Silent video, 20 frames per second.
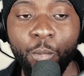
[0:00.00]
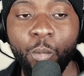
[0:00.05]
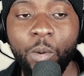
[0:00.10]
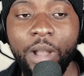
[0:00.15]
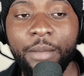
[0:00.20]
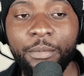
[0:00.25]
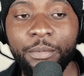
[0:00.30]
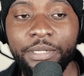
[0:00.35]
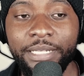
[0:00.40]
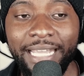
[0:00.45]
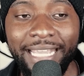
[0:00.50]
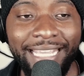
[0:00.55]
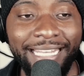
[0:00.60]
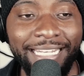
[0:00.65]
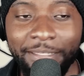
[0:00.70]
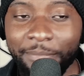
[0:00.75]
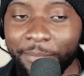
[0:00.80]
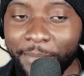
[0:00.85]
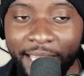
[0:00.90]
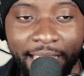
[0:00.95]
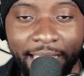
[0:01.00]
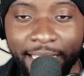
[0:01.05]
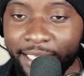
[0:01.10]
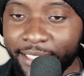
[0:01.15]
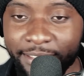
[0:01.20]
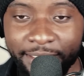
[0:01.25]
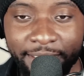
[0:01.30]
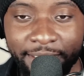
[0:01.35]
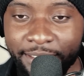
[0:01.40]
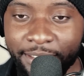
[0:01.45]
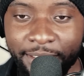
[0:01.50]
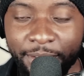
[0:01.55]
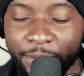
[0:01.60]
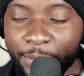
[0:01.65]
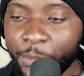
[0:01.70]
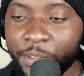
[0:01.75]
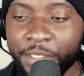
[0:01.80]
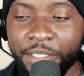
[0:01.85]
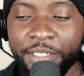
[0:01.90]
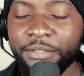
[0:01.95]
Why would any man
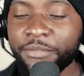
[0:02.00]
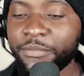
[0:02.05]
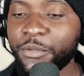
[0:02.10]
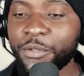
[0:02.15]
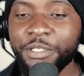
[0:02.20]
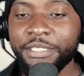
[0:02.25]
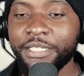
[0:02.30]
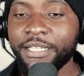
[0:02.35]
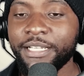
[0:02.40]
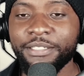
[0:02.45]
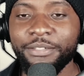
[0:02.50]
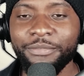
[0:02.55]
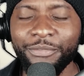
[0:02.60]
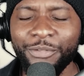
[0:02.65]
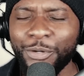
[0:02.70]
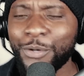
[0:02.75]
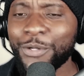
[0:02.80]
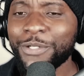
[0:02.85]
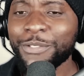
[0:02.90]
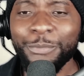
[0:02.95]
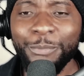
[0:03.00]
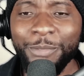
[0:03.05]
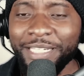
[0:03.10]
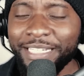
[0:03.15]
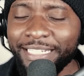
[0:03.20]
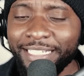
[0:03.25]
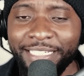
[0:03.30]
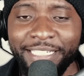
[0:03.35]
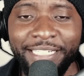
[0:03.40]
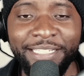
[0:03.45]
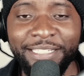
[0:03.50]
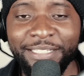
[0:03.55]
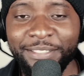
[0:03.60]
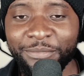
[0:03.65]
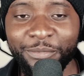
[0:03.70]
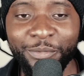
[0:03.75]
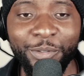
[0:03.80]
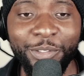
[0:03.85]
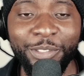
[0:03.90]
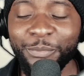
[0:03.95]
want to divorce us? Of course, we initiate the
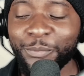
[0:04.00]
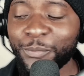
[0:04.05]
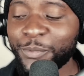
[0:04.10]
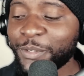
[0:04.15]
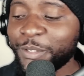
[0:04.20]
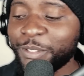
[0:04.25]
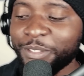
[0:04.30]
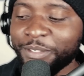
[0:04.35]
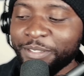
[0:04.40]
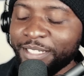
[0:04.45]
divorce. We're